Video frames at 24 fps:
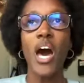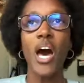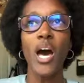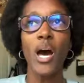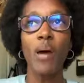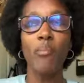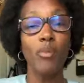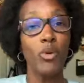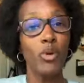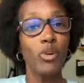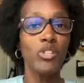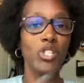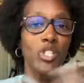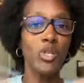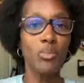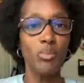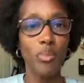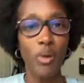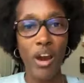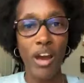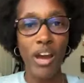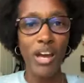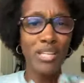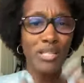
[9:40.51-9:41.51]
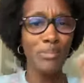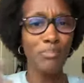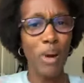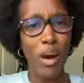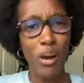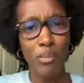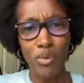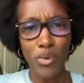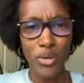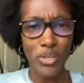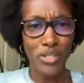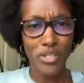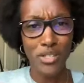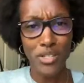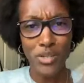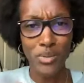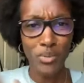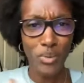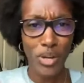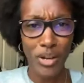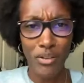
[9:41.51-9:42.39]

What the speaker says: or surprise pop quizzes,